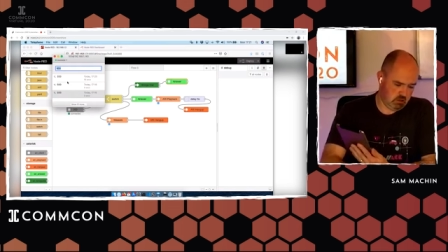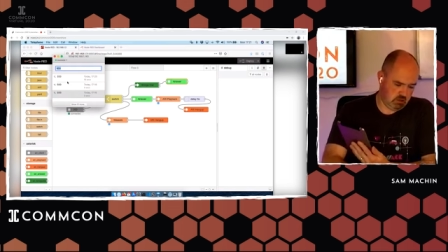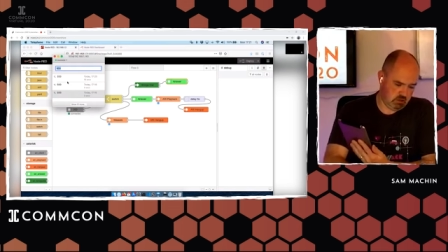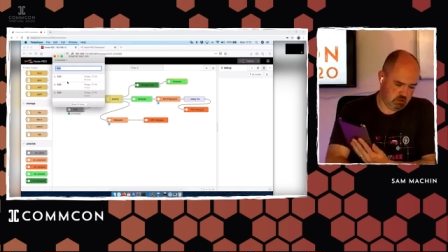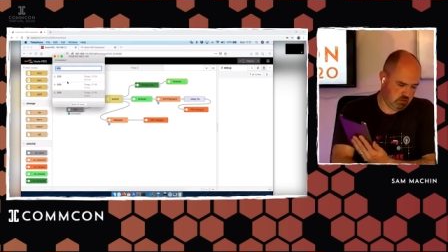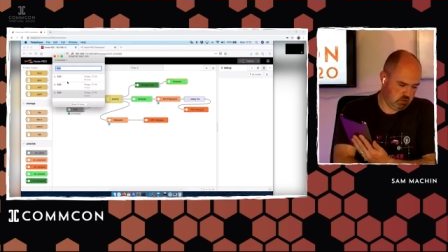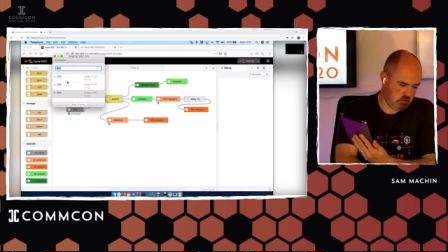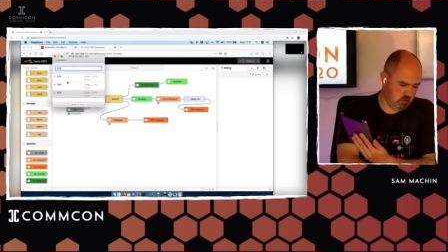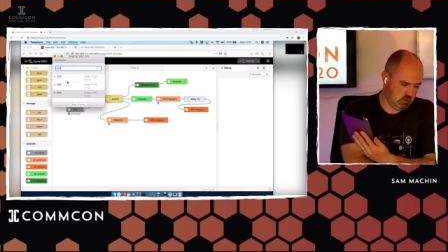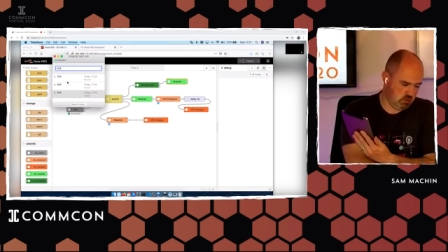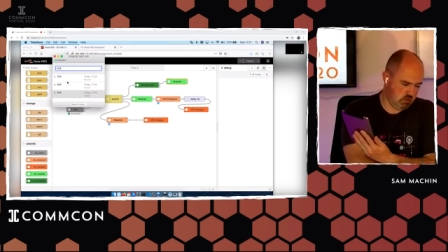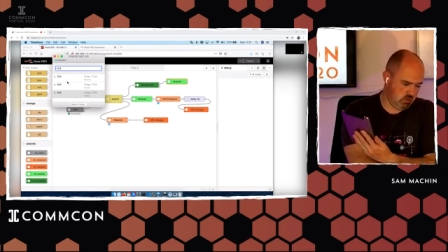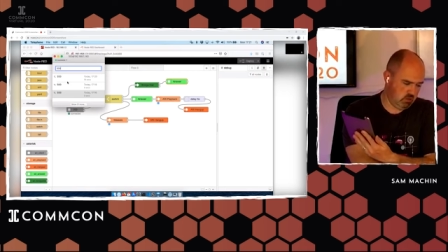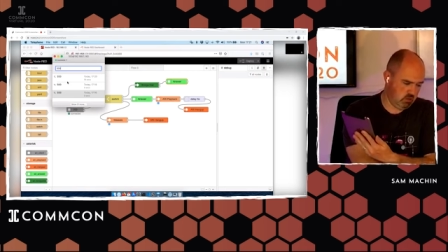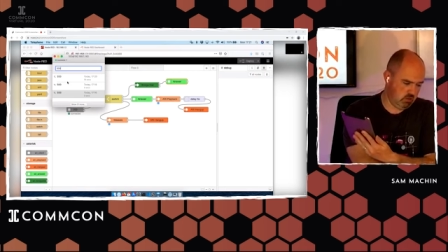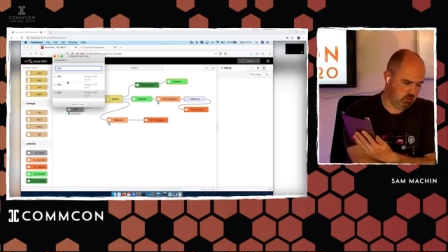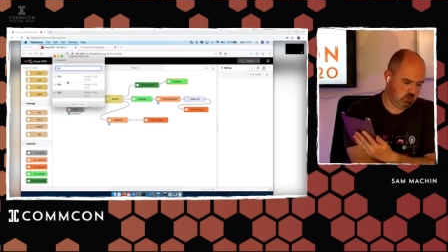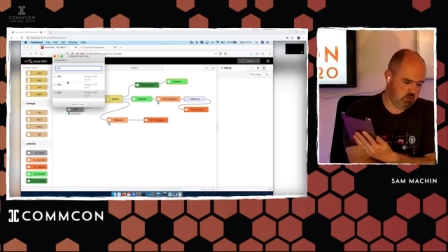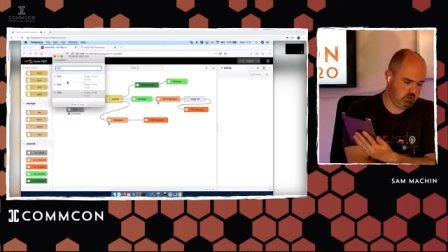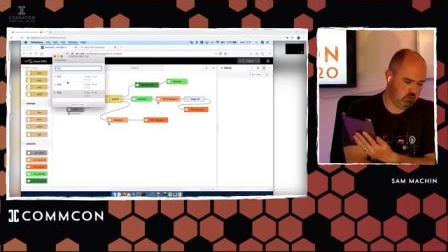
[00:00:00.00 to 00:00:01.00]
I can
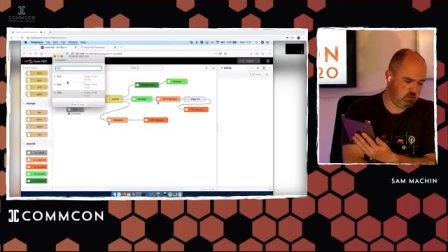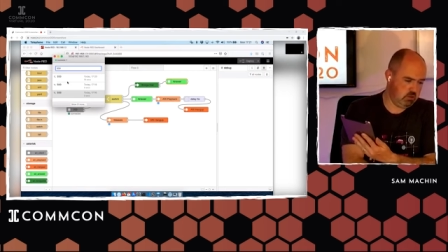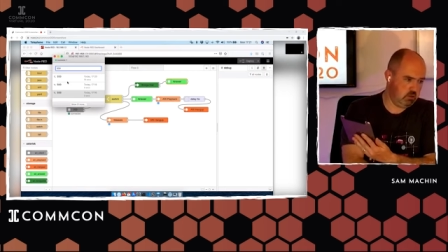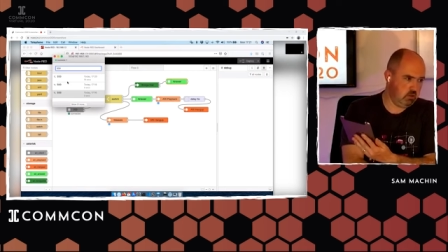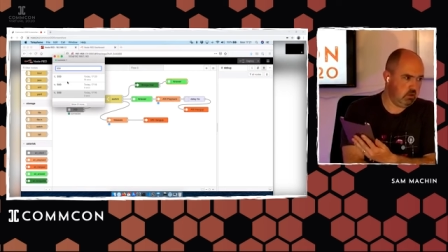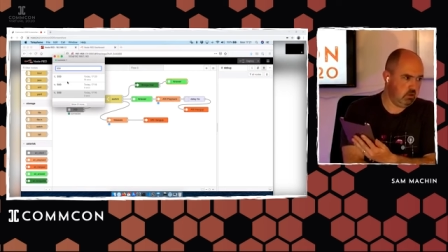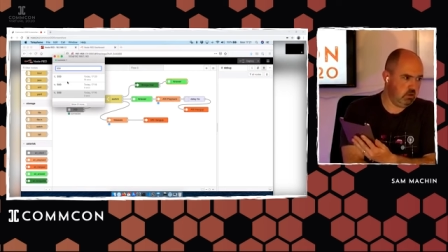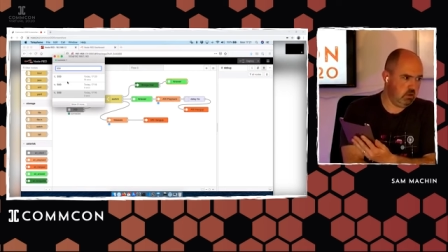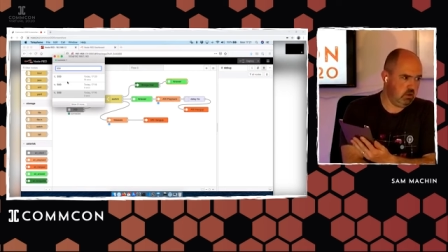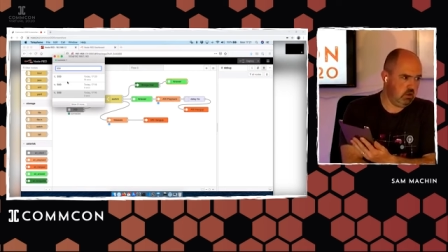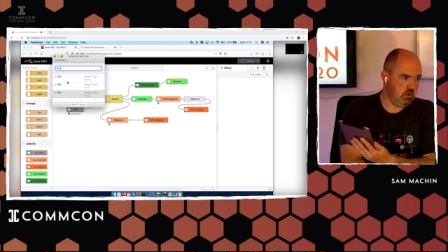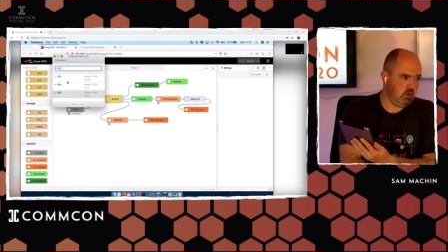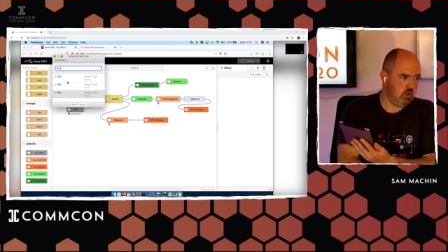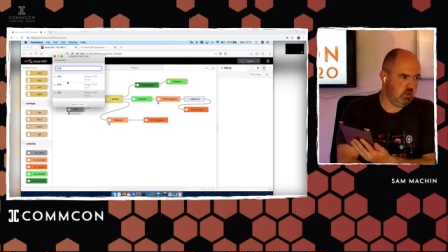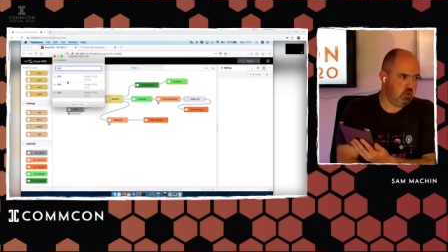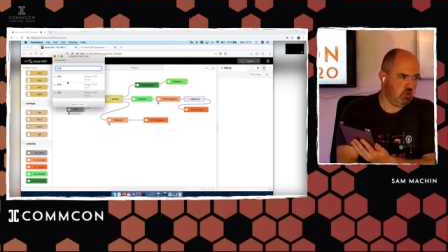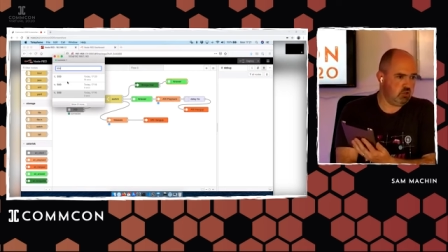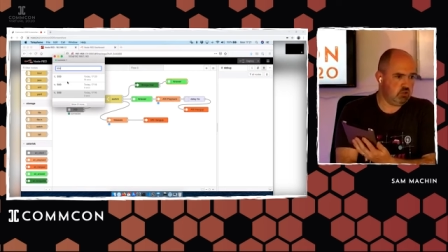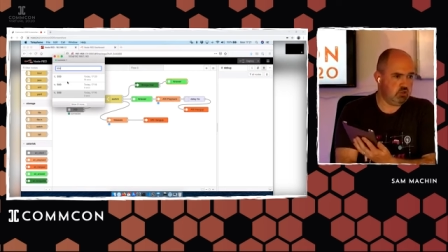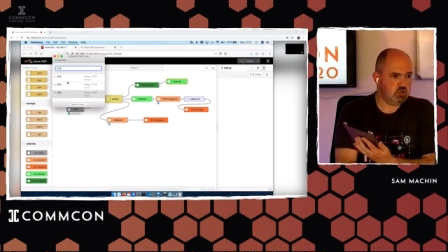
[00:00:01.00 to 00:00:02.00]
dial
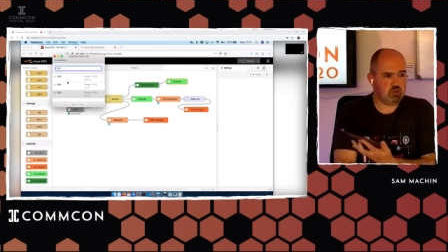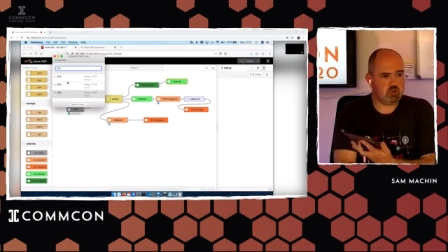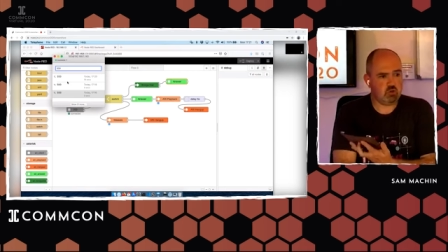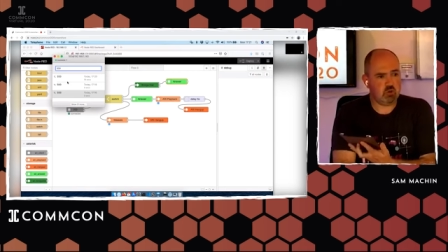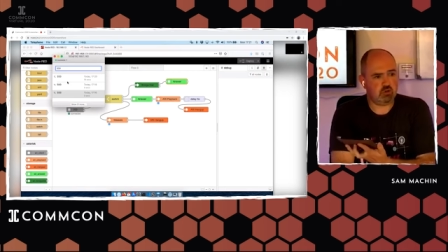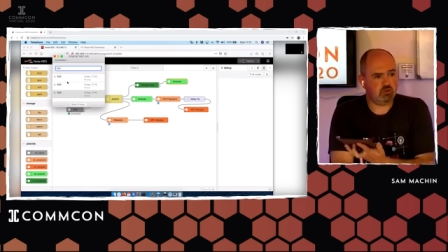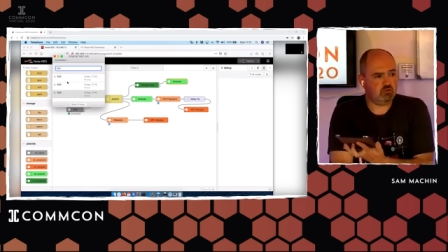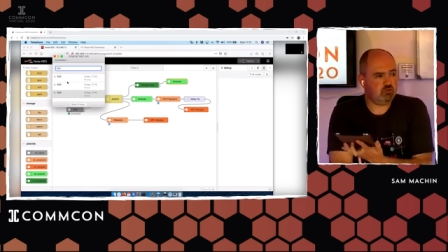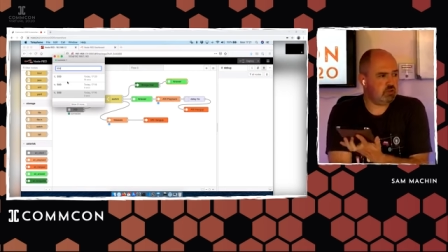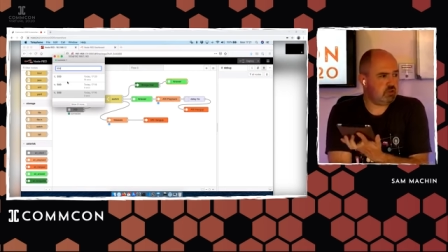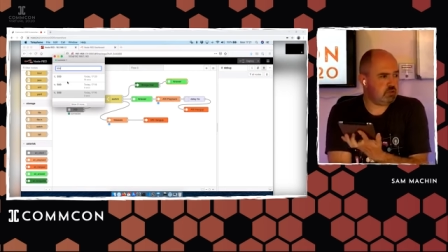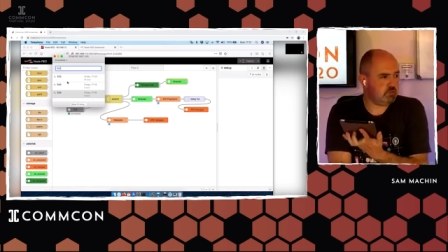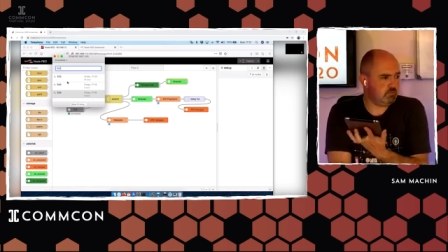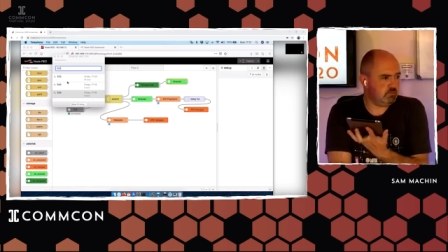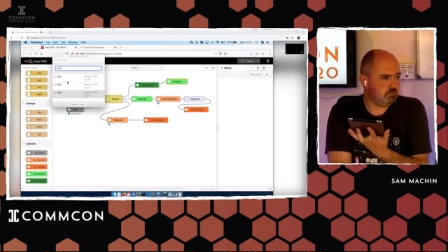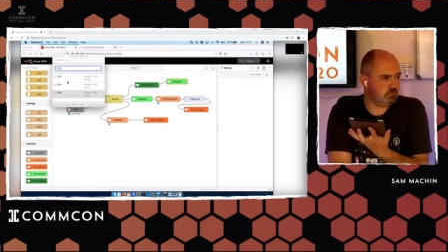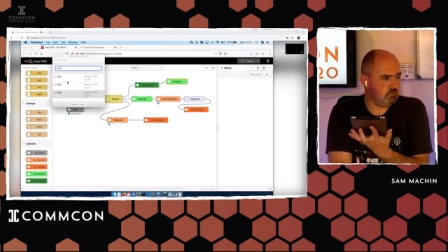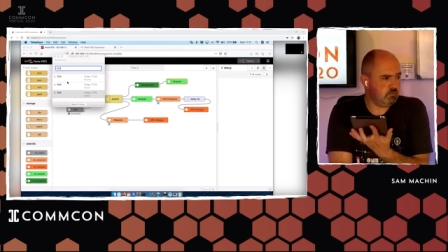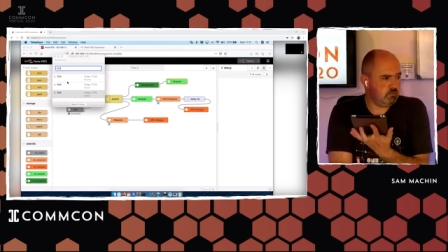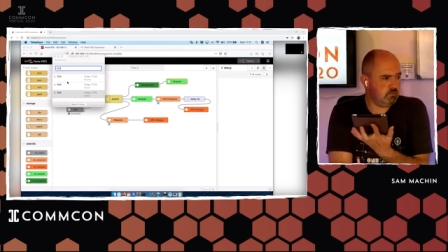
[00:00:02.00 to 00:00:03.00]

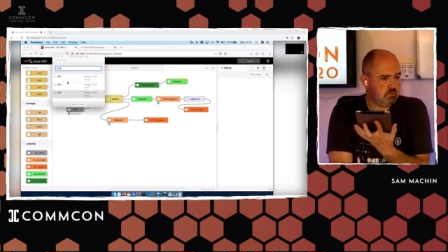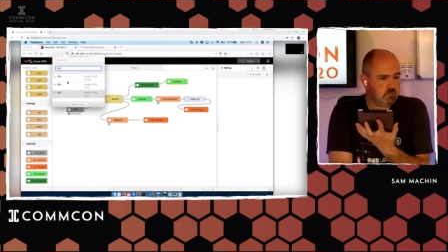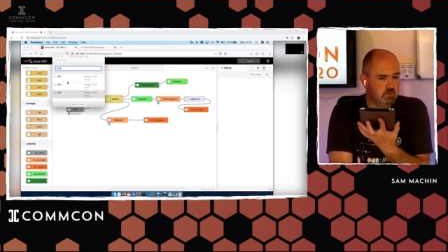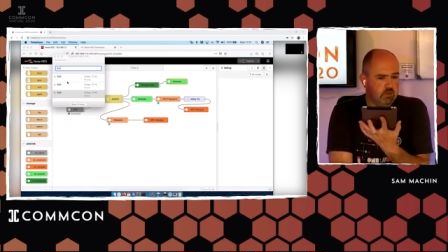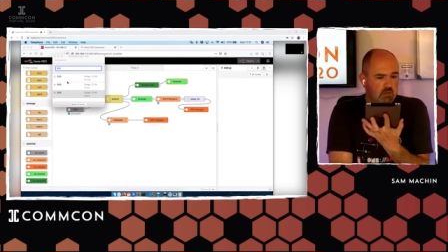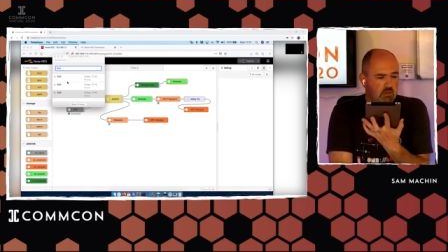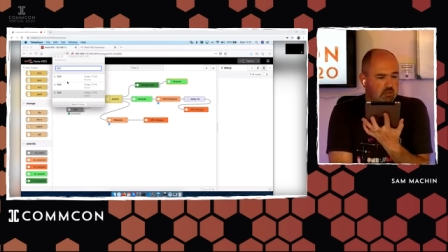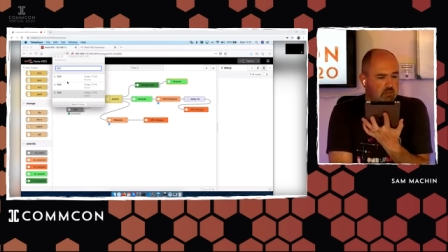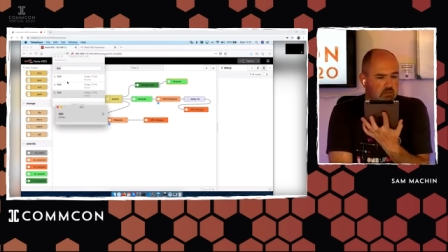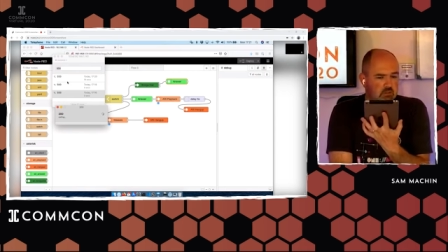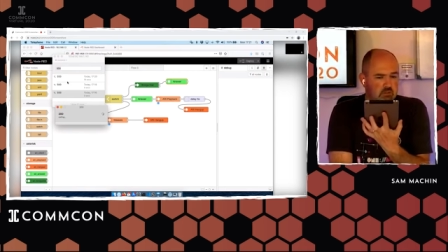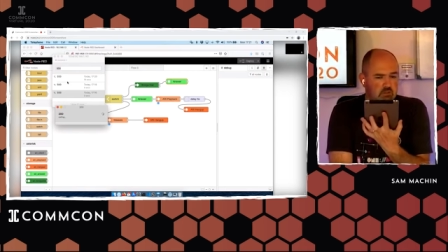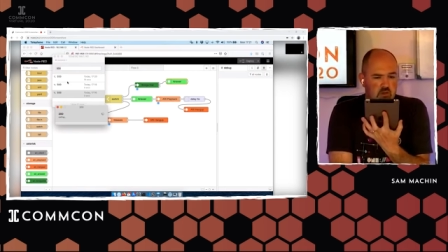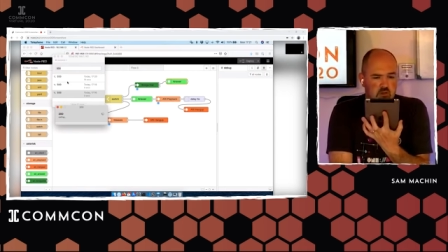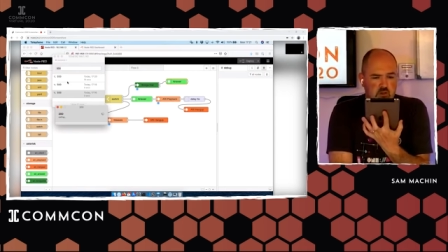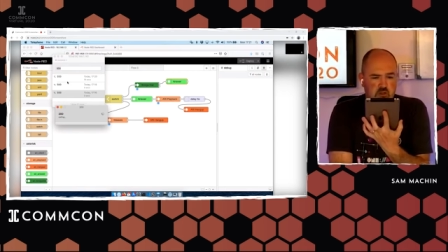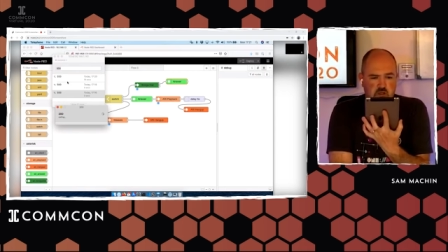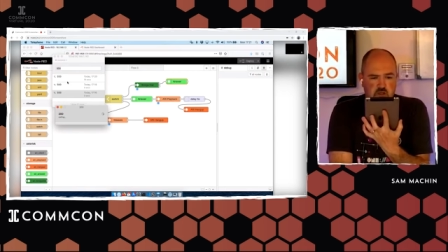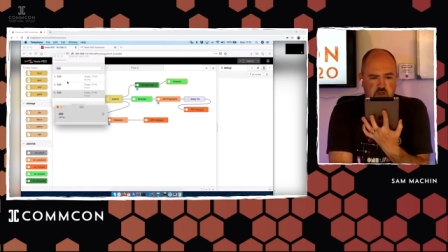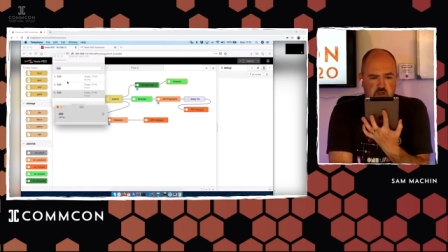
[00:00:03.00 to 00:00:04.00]
200,
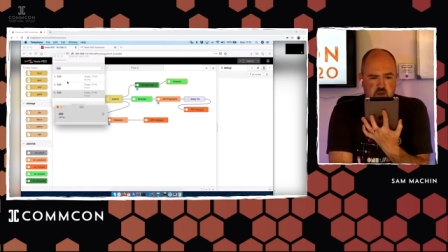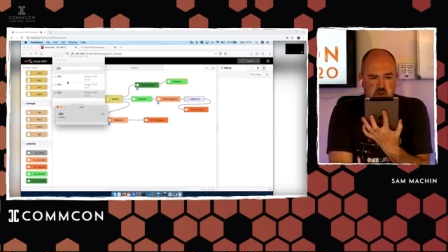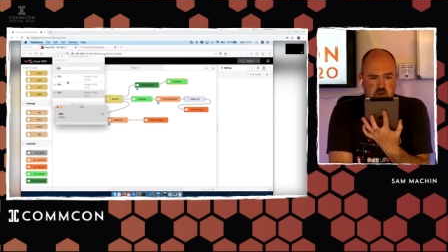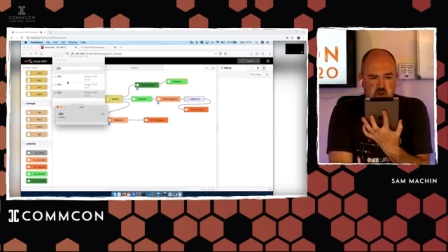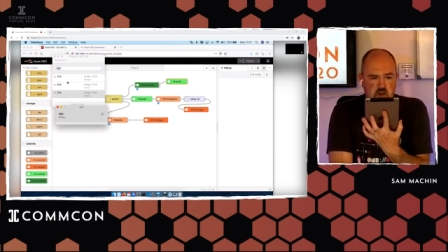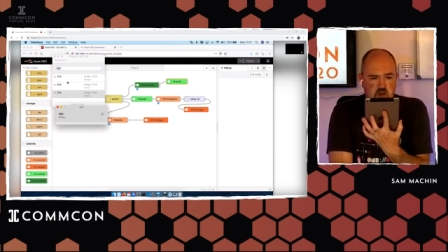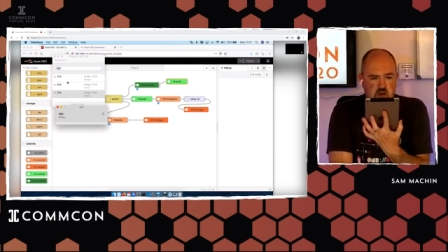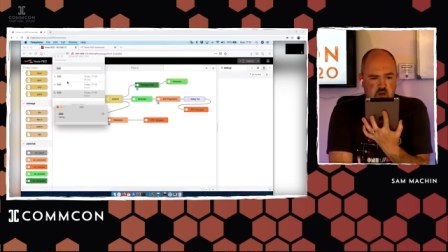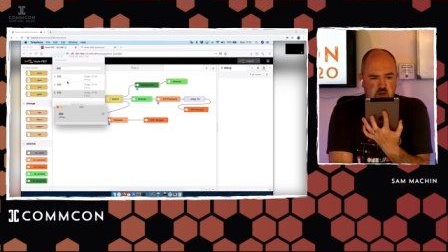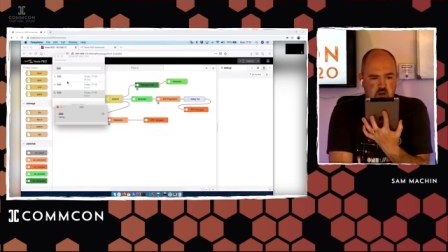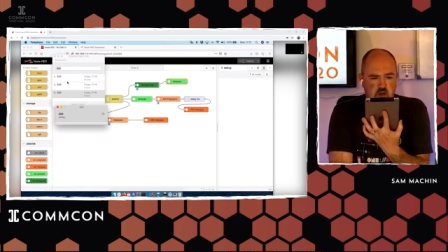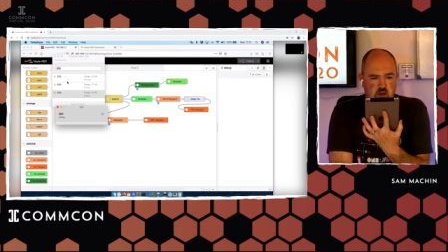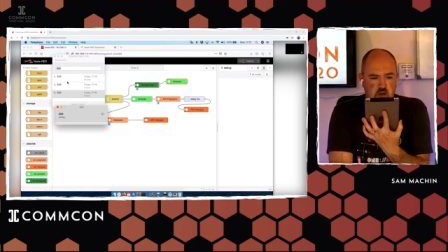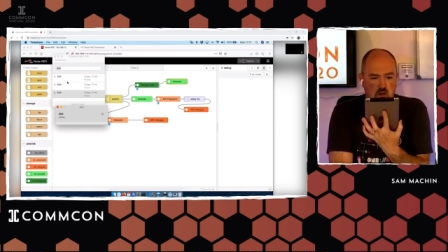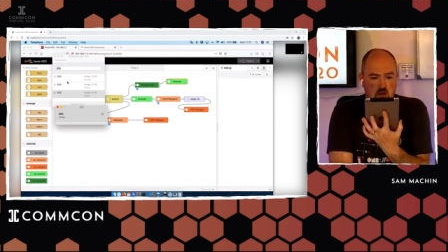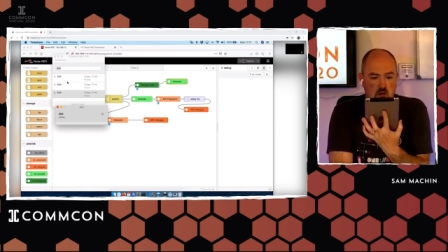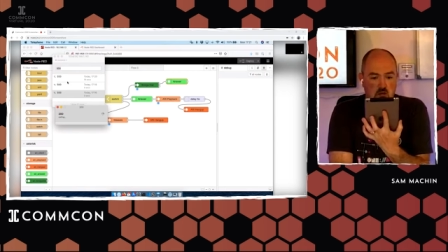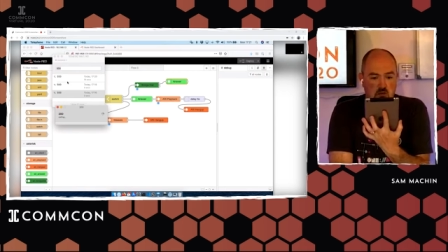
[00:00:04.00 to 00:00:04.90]
and I think